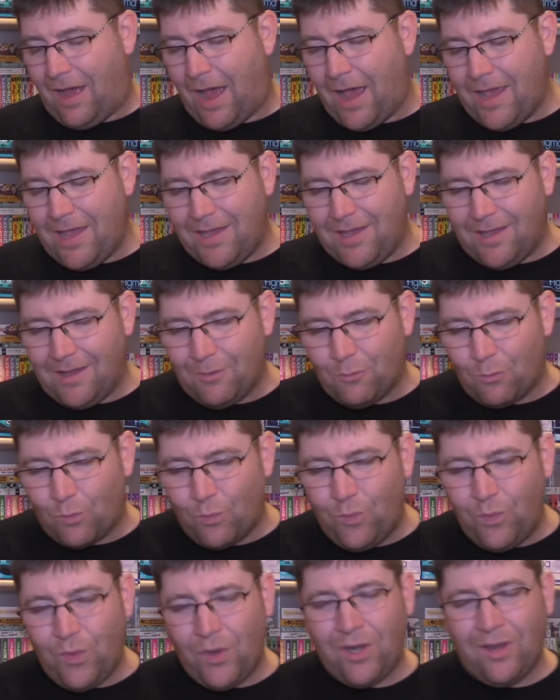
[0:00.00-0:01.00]
I
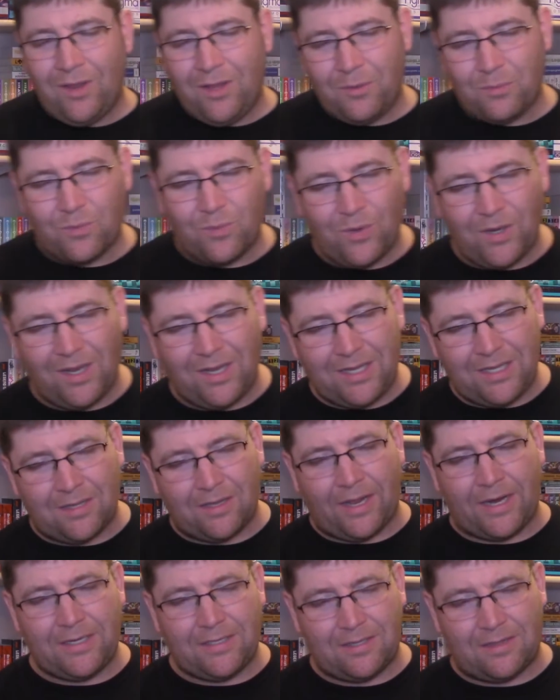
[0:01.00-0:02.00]
really, really
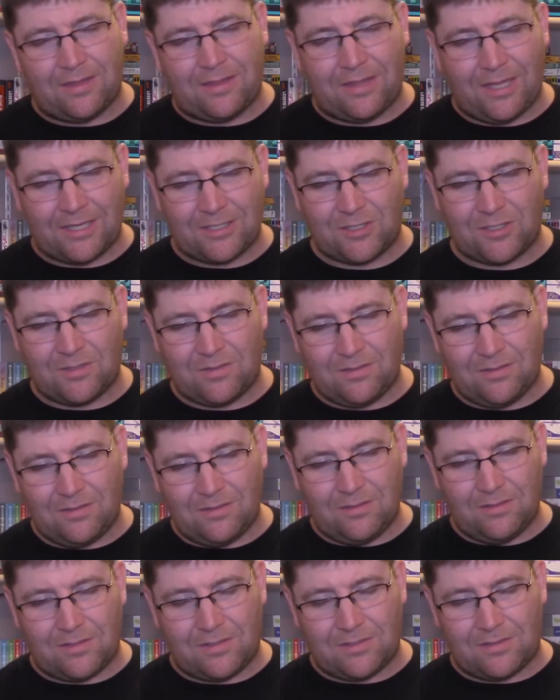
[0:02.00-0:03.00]
liked this
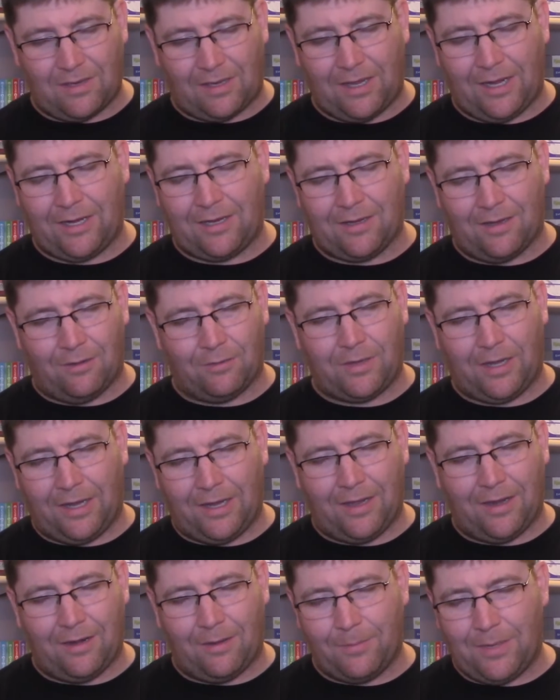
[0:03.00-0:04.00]
like
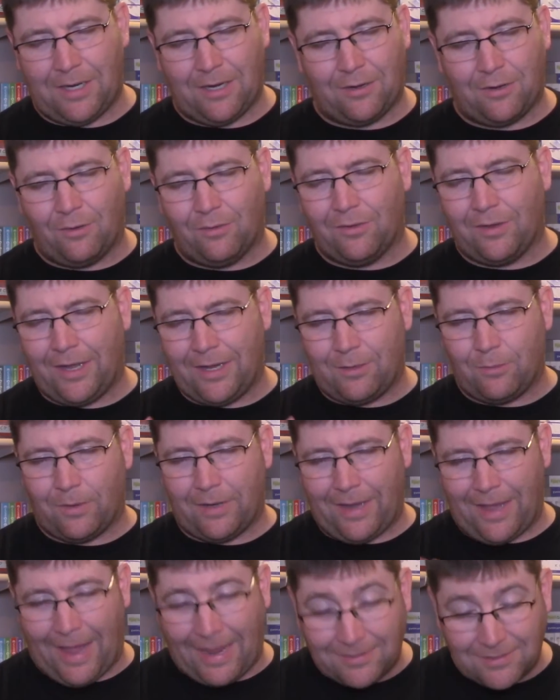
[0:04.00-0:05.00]
okay, I mean I don't like
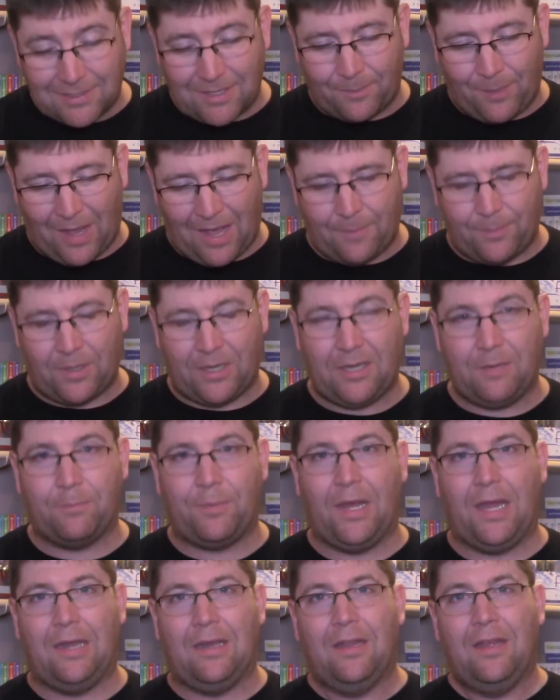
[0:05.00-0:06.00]
what ends up happening,
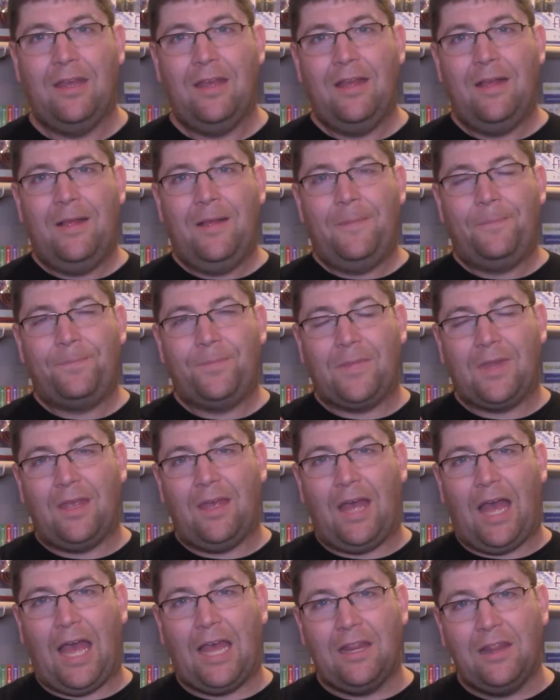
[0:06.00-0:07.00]
but
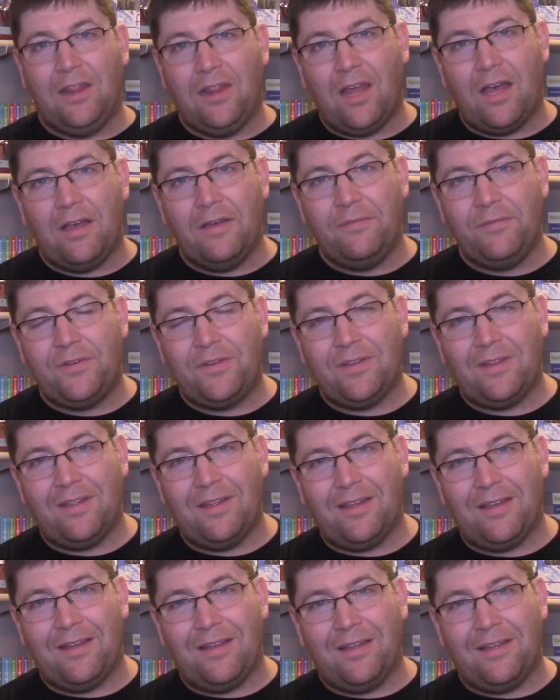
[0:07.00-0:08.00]
I loved
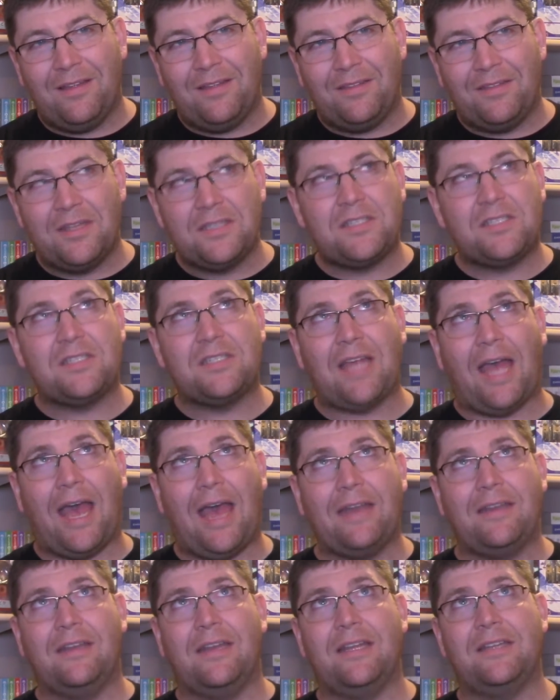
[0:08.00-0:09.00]
the
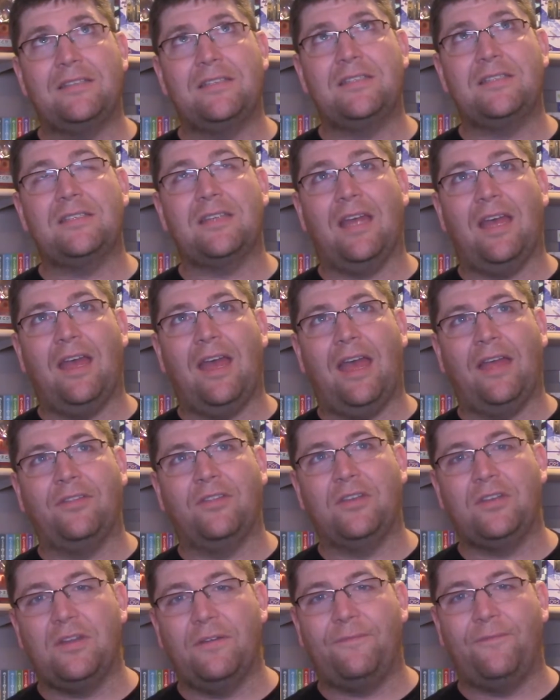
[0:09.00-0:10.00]
sadness
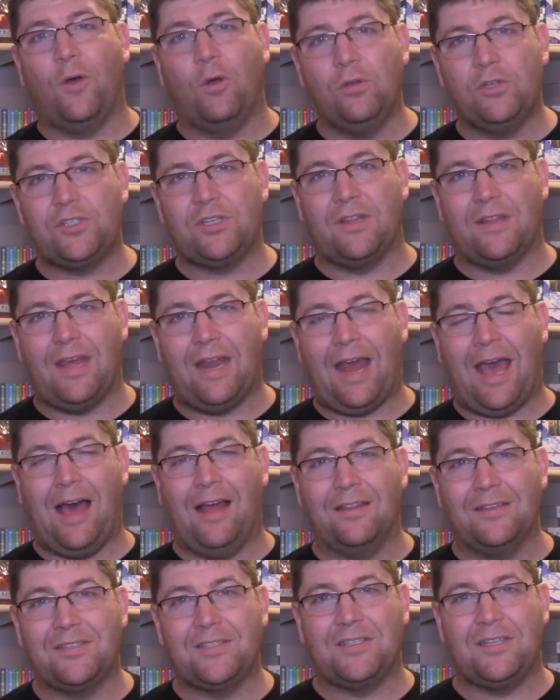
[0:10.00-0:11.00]
and the devotion that
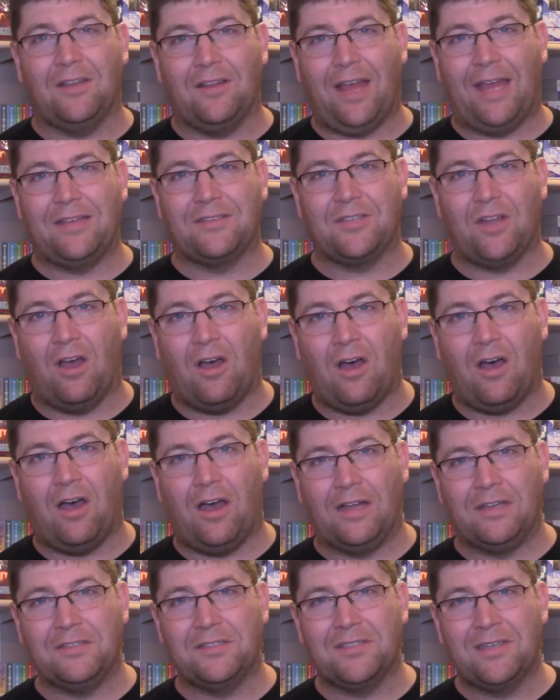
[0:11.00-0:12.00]
Alice still has to
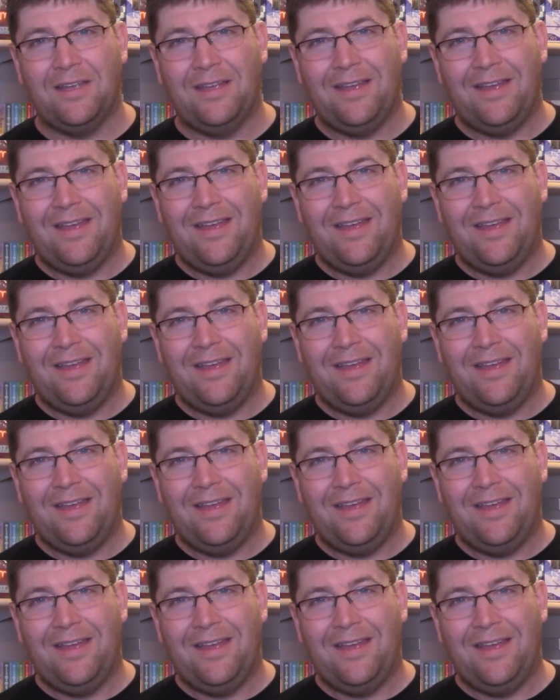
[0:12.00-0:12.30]
Oz,